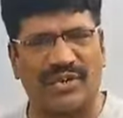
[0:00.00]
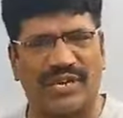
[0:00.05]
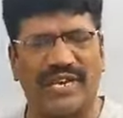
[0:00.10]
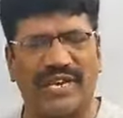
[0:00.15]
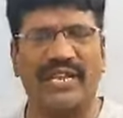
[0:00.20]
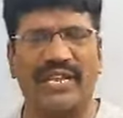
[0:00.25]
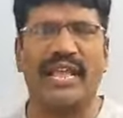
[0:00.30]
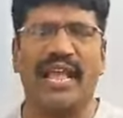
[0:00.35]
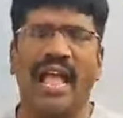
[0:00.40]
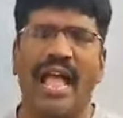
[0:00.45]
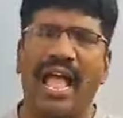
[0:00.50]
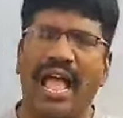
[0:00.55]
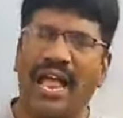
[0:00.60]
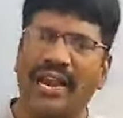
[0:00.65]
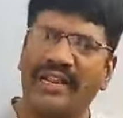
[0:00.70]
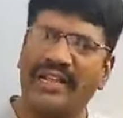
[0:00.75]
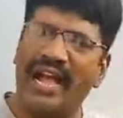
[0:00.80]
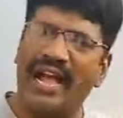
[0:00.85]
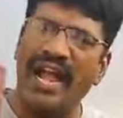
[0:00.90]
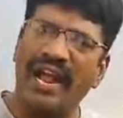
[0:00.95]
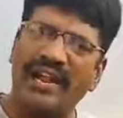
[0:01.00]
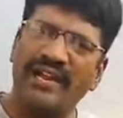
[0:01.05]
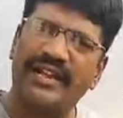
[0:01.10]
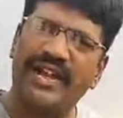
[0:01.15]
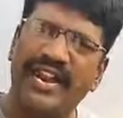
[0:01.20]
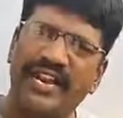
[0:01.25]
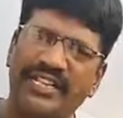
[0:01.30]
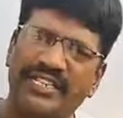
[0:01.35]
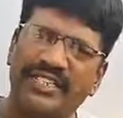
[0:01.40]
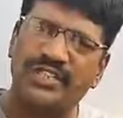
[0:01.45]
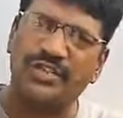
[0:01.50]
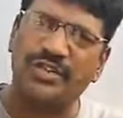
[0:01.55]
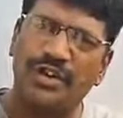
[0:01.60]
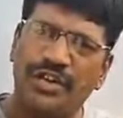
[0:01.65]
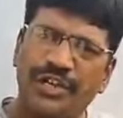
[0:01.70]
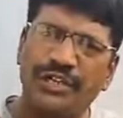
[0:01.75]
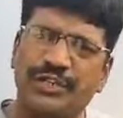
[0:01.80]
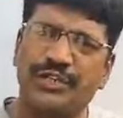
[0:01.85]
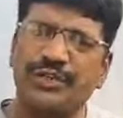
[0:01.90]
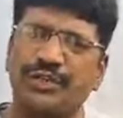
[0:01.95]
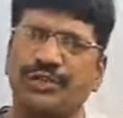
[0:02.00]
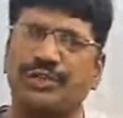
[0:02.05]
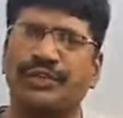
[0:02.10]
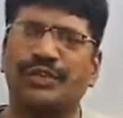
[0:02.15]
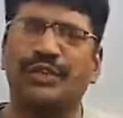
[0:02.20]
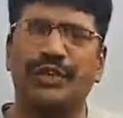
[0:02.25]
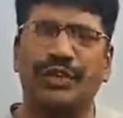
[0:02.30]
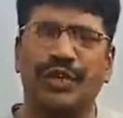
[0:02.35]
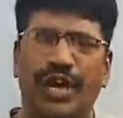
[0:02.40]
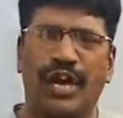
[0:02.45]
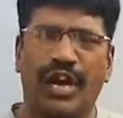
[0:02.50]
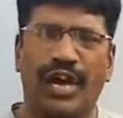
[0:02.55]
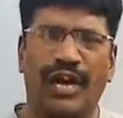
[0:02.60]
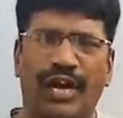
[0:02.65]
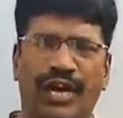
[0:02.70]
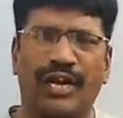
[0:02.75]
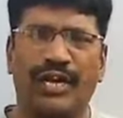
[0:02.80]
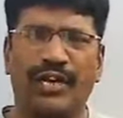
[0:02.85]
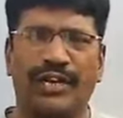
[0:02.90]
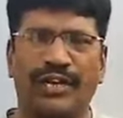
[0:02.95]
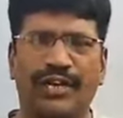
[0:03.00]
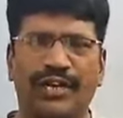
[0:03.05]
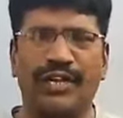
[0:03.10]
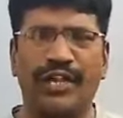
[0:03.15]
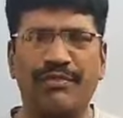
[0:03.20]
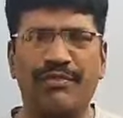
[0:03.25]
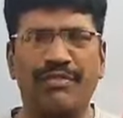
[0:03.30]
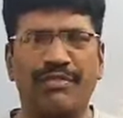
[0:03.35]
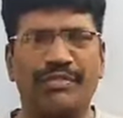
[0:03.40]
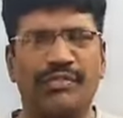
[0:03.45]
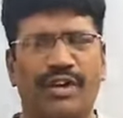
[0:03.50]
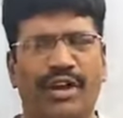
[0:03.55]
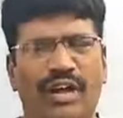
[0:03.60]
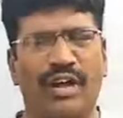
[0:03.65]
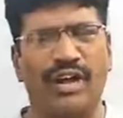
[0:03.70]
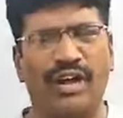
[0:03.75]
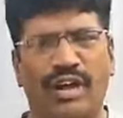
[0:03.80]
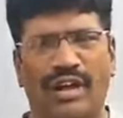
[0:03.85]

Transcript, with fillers: and God, God is going to uh, give you. Uh, uh,